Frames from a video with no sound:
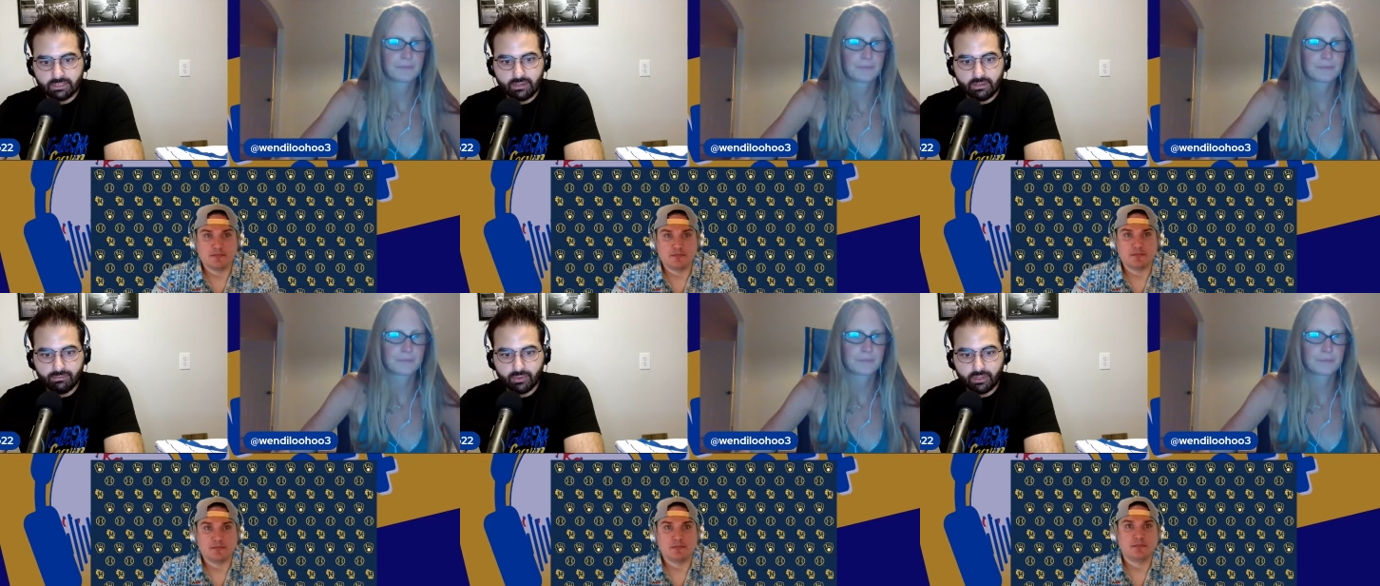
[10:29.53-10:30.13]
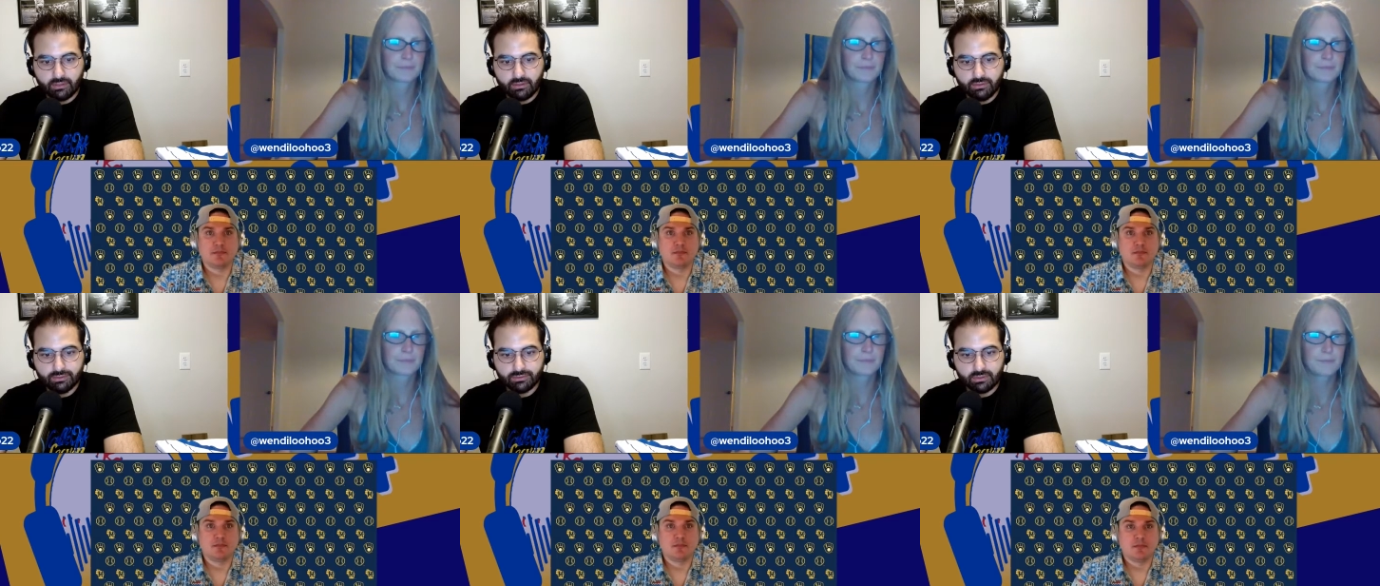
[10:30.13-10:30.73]
Speaker 1: any breaking news
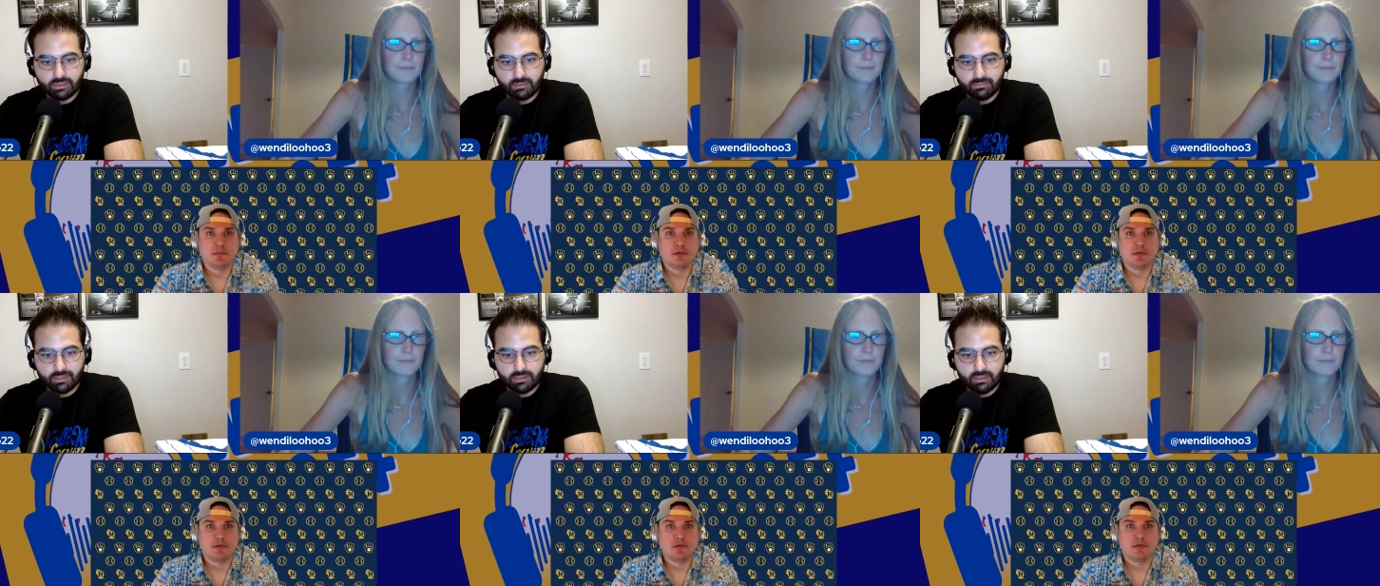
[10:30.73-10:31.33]
or anything. But